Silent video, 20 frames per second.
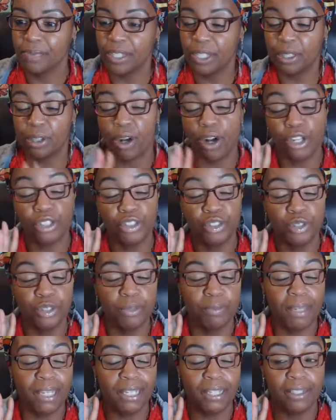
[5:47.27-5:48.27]
it'll cause you
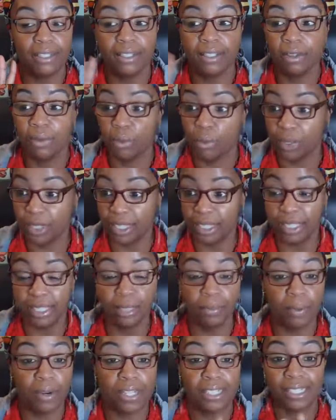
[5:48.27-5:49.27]
to make with the
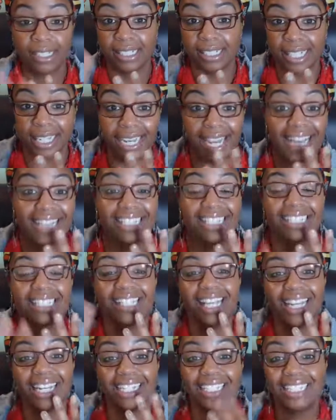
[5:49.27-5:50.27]
healing process. And as it's
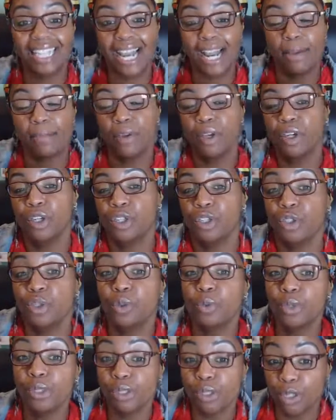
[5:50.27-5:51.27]
taking time,
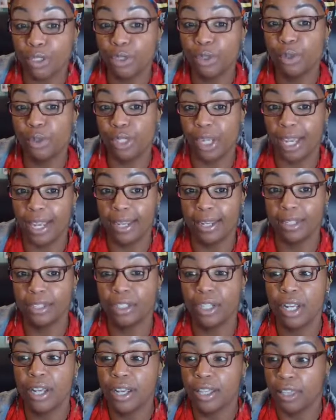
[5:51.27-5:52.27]
you will start to
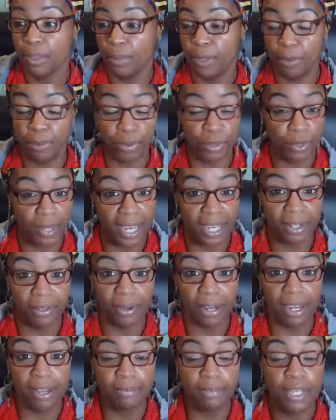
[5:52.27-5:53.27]
change the people you hang
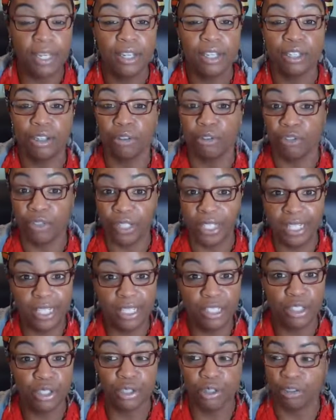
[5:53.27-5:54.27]
around, your
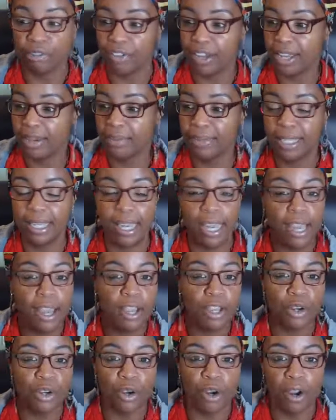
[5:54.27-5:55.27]
friends, your family,
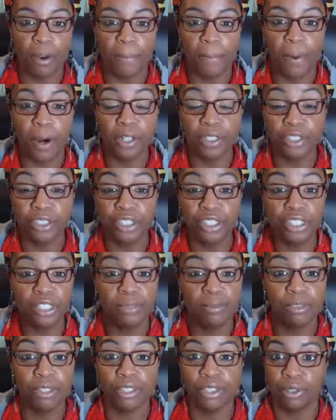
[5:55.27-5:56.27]
your
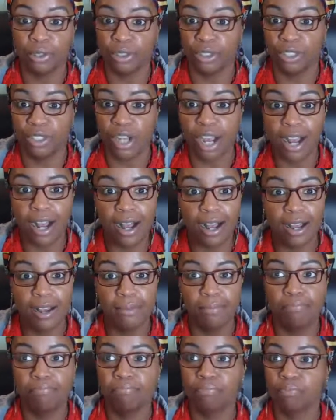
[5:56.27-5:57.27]
partnerships, your
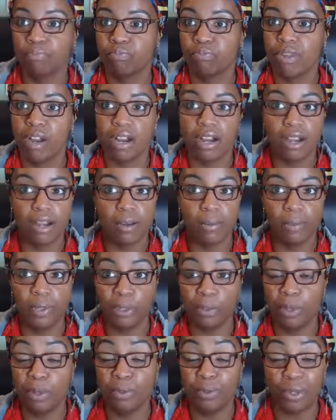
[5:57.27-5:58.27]
job, for
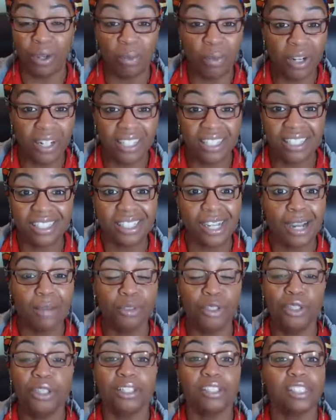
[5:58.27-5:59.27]
the people that work at the
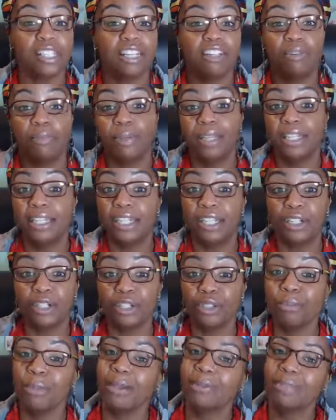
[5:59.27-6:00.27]
job. You, instead of being here,
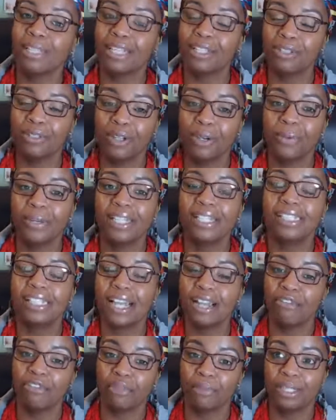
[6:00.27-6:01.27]
you might be like, you know what? It's
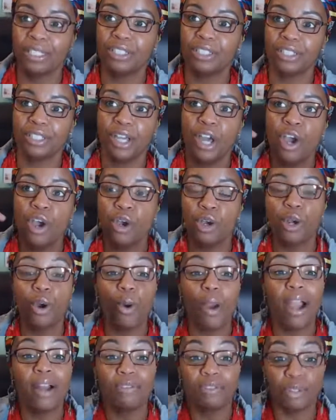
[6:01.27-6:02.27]
time for me to
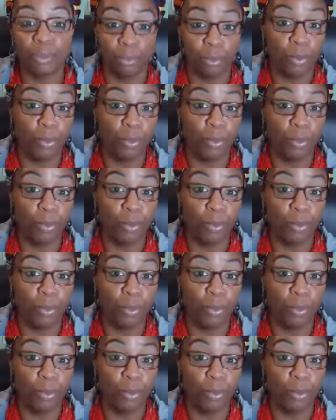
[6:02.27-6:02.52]
go after